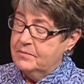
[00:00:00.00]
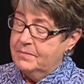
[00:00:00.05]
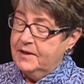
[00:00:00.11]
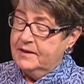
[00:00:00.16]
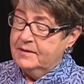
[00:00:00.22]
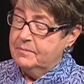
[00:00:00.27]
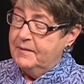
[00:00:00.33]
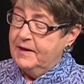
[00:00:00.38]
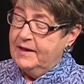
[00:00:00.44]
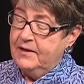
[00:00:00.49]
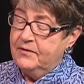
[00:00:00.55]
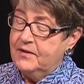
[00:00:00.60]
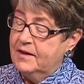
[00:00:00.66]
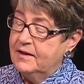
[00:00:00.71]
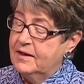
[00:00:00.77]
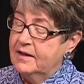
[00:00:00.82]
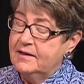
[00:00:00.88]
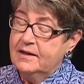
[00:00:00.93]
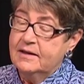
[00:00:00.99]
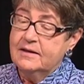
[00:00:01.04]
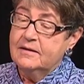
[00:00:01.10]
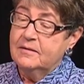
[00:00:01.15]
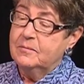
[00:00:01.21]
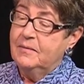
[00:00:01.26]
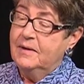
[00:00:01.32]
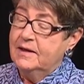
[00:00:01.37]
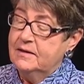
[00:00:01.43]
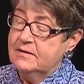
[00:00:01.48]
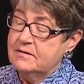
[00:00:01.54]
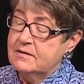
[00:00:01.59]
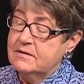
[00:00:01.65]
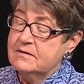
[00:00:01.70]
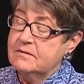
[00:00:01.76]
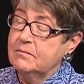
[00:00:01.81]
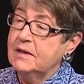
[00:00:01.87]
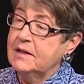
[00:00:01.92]
Bike Path, and it
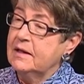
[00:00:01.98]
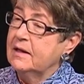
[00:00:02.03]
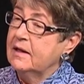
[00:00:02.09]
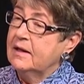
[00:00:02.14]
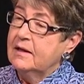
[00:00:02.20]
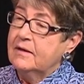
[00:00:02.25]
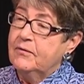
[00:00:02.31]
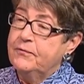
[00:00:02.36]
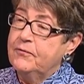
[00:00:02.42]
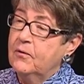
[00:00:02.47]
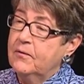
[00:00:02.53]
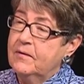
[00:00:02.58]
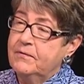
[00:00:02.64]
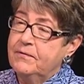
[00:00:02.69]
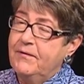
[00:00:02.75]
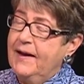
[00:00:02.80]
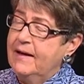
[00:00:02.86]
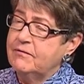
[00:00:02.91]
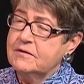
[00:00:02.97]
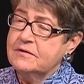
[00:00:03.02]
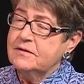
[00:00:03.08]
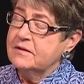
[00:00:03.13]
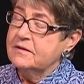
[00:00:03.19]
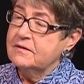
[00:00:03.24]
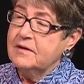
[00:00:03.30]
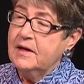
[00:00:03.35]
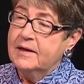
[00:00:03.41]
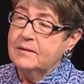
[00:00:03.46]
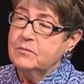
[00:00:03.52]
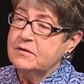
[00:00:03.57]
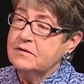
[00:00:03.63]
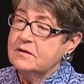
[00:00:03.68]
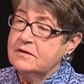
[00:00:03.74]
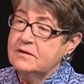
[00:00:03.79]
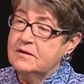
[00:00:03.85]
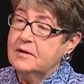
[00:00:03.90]
amazes me. 5 or 6 times
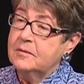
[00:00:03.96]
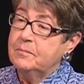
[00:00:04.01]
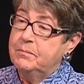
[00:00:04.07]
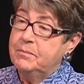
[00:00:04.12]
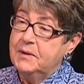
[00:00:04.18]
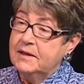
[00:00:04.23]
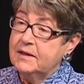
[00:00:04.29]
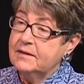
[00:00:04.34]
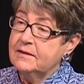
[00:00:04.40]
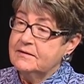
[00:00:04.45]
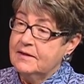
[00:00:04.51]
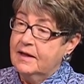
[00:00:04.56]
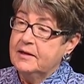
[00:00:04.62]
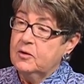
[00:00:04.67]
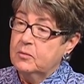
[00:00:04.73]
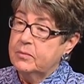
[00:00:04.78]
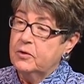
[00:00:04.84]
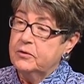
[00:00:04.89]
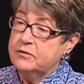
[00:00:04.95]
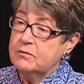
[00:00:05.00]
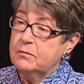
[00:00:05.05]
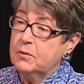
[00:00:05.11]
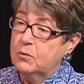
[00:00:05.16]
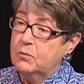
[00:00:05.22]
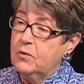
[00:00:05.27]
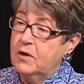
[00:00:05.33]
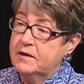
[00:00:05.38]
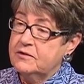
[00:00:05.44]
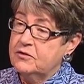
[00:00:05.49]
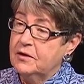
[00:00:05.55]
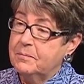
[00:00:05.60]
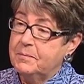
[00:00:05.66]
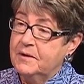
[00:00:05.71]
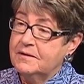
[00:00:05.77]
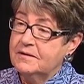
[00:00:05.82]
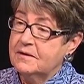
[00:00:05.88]
a year, big sailboats will wash
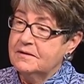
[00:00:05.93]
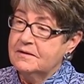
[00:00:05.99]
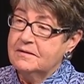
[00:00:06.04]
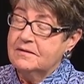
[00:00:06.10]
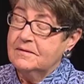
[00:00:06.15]
up on this.